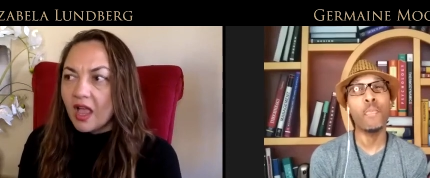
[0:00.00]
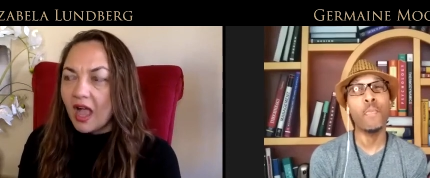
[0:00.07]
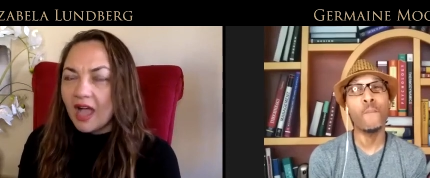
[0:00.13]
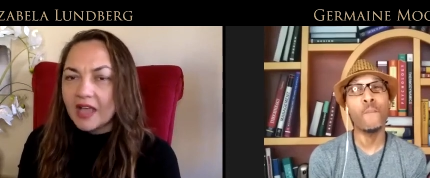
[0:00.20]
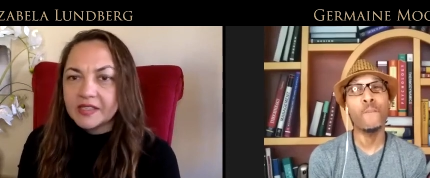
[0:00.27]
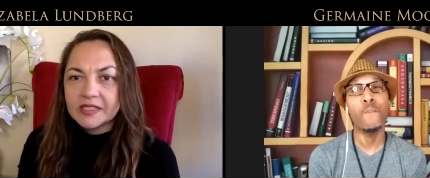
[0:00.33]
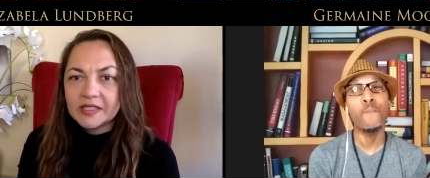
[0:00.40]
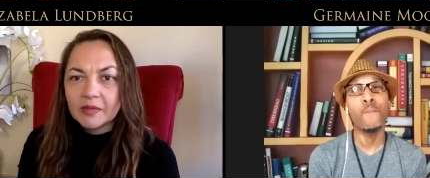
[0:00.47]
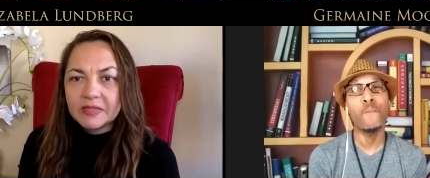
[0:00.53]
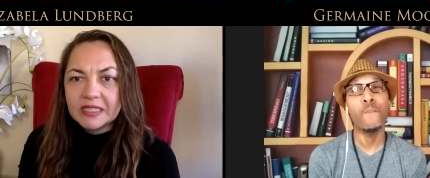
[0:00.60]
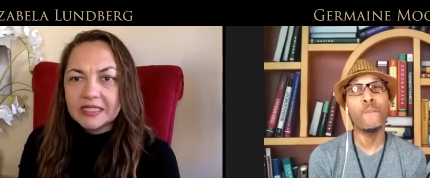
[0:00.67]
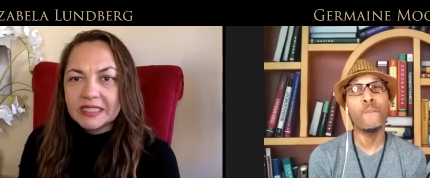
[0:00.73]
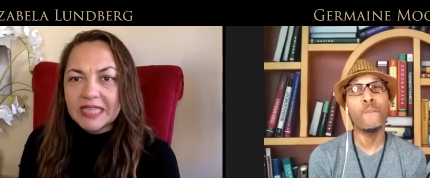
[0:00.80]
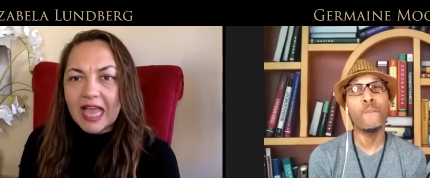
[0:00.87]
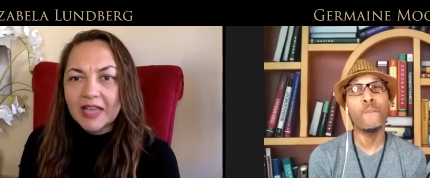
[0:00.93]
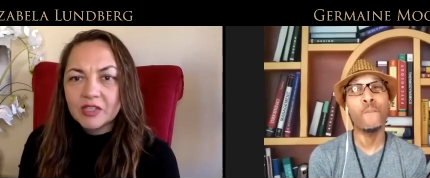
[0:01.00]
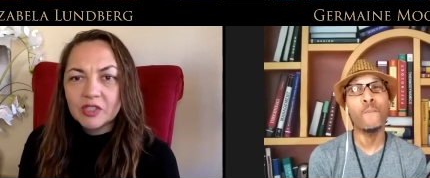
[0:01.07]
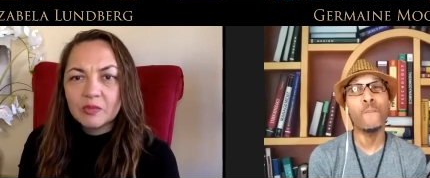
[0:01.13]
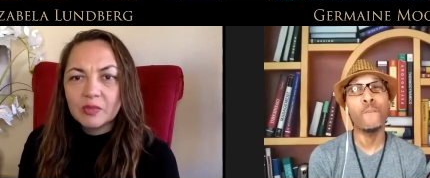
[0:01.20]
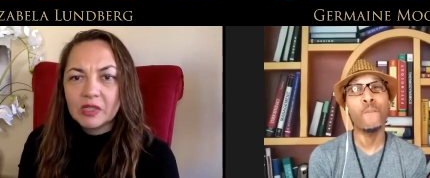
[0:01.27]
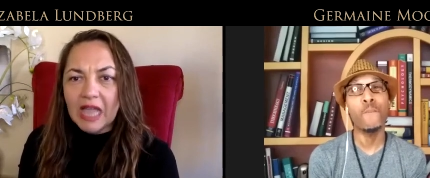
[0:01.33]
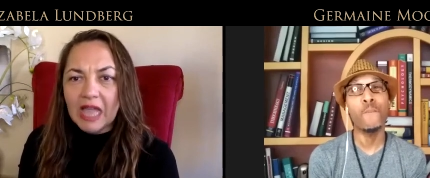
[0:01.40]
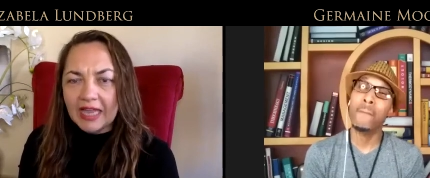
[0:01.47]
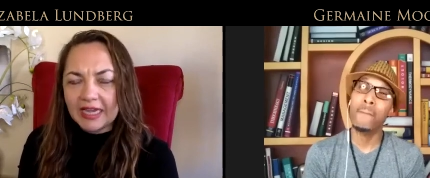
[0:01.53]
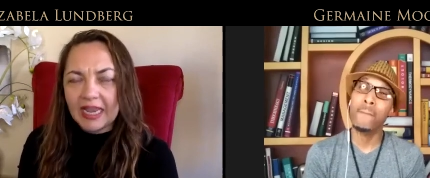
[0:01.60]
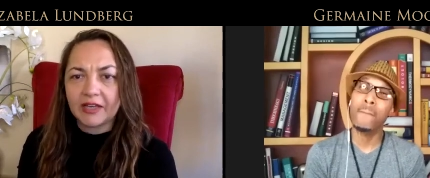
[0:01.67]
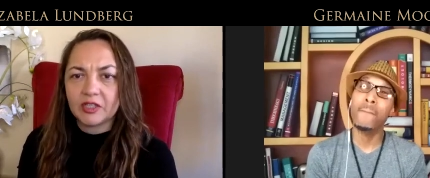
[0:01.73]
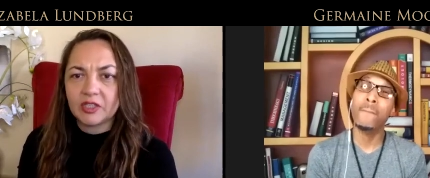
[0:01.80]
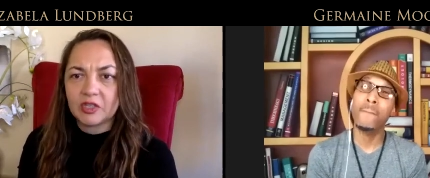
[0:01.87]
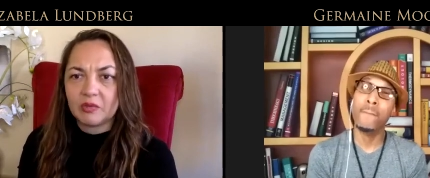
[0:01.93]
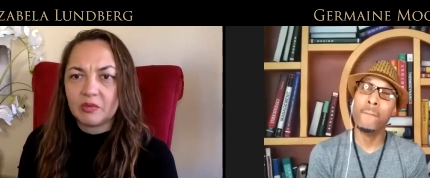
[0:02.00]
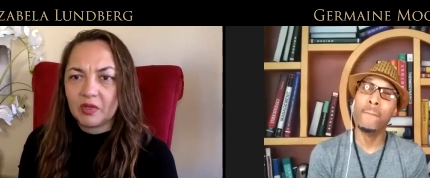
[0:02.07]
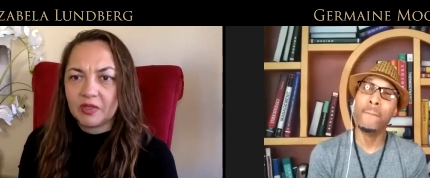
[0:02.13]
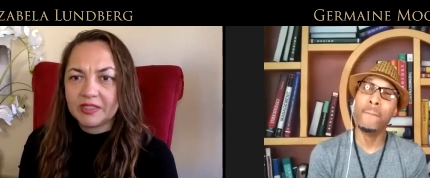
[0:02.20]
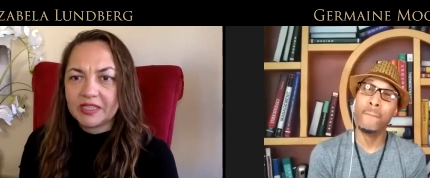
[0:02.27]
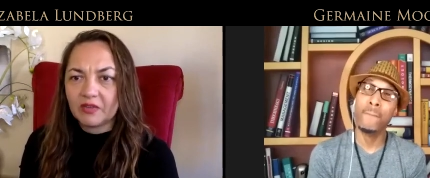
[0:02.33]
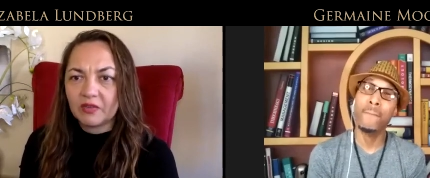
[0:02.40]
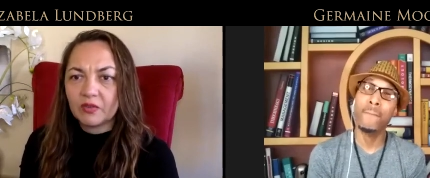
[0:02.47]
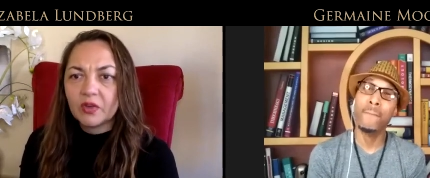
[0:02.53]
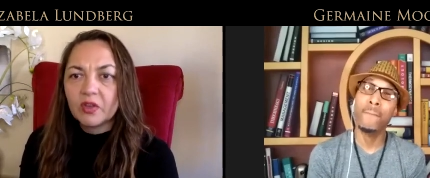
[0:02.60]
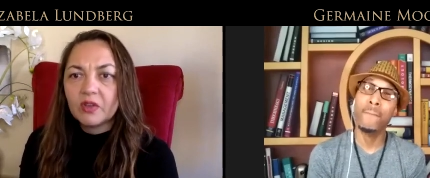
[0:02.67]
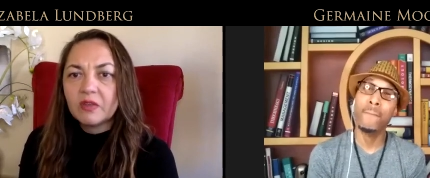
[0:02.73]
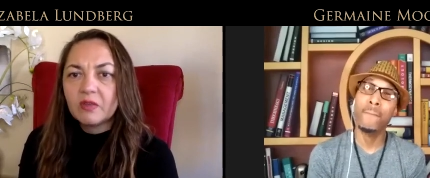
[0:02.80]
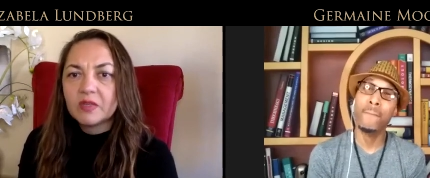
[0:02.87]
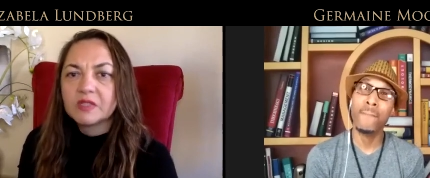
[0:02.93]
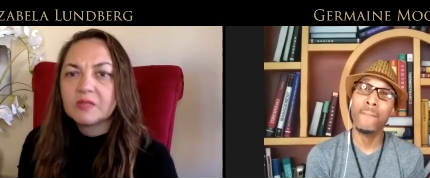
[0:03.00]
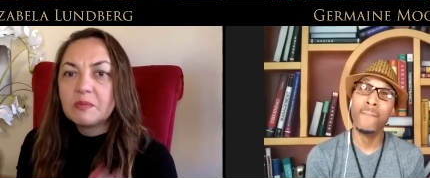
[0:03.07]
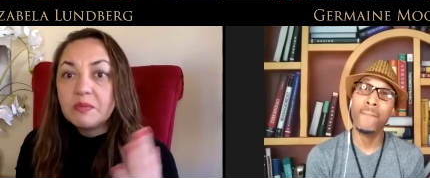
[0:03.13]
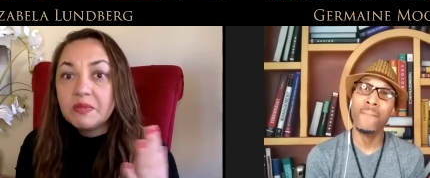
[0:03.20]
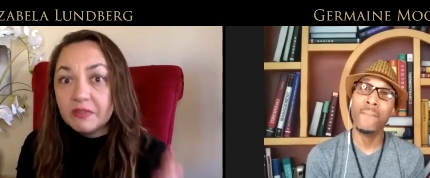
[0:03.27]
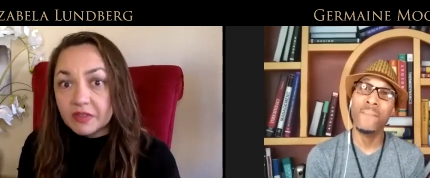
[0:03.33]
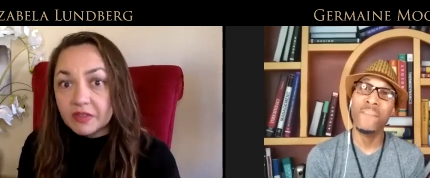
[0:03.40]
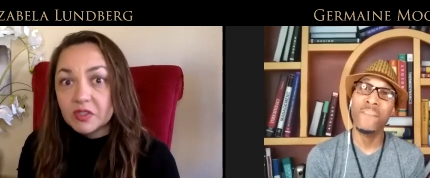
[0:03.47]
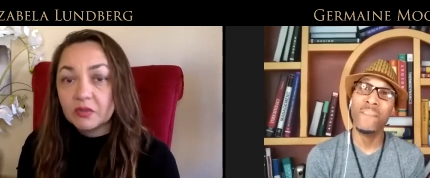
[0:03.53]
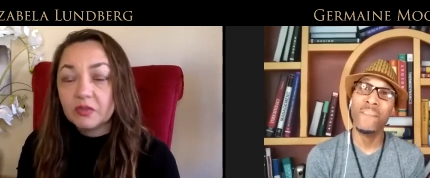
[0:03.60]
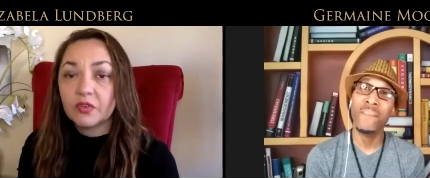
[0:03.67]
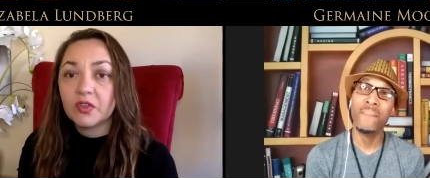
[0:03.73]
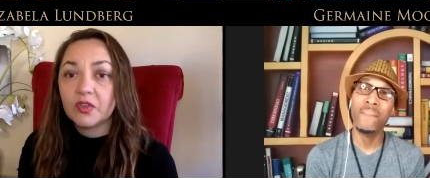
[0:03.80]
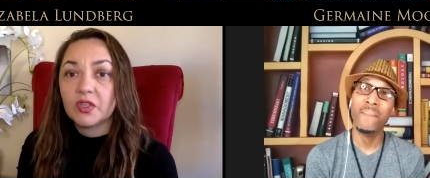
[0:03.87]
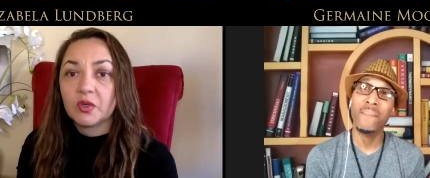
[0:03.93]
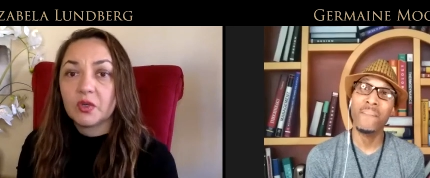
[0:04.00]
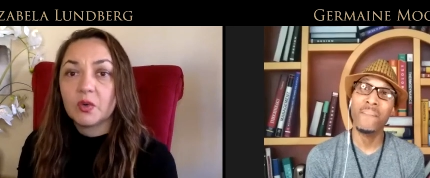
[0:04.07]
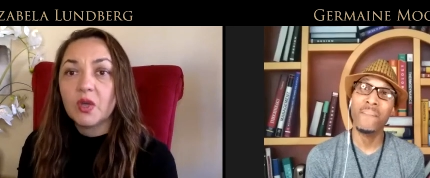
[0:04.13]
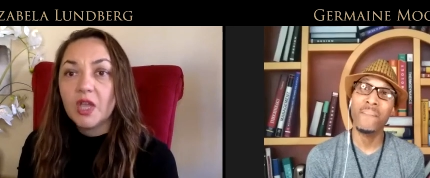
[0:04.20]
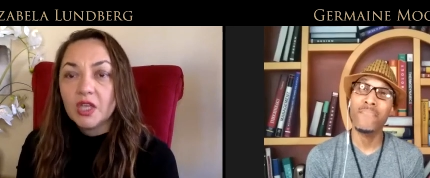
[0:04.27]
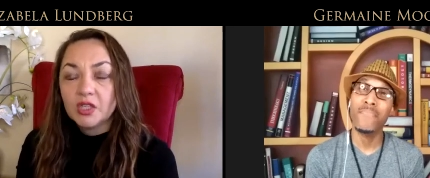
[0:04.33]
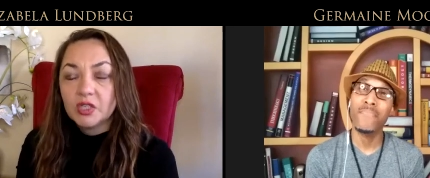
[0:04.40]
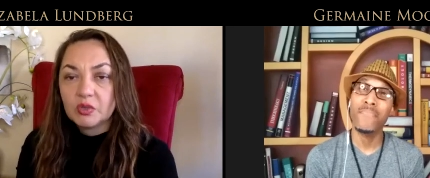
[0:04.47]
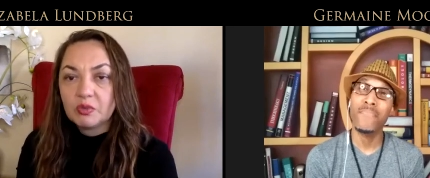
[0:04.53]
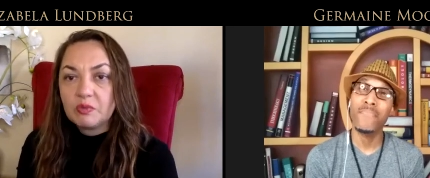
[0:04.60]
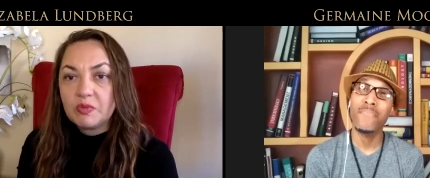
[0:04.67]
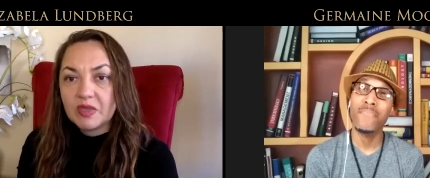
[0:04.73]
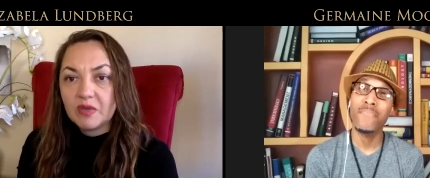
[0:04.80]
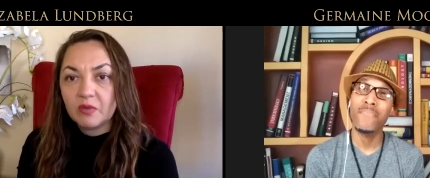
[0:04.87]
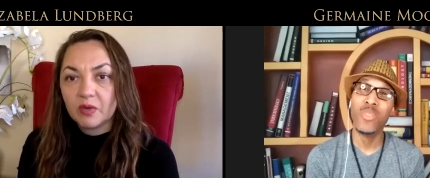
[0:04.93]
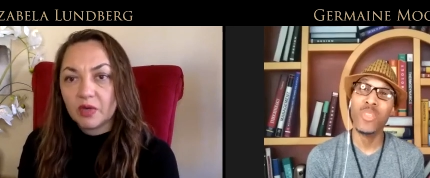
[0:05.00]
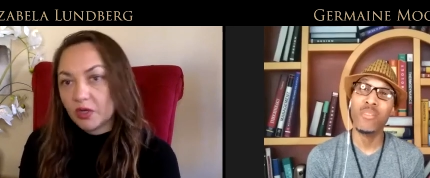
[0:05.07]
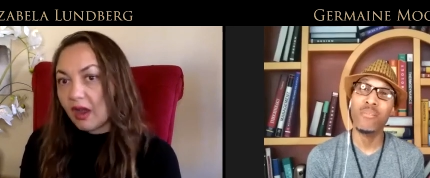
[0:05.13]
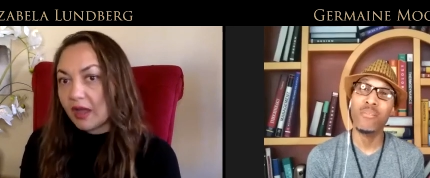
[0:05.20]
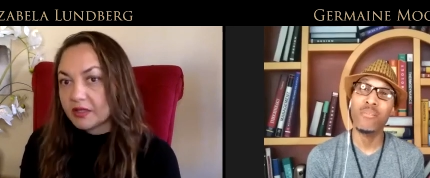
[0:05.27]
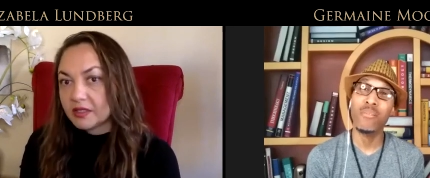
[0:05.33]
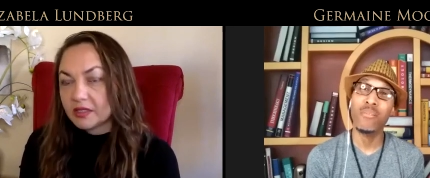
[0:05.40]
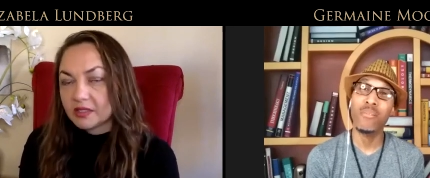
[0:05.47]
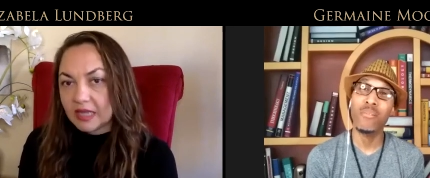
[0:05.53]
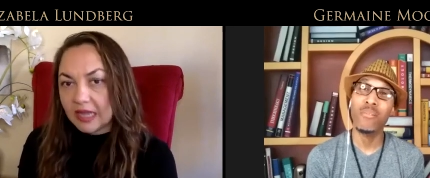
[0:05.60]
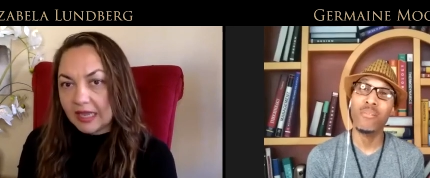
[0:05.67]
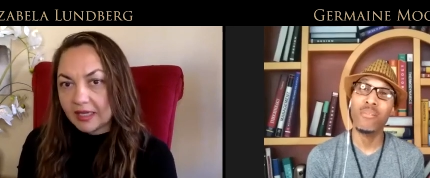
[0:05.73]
Speaker 1: uh, something tangible and actionable that really was pivotal for you to be where you're at today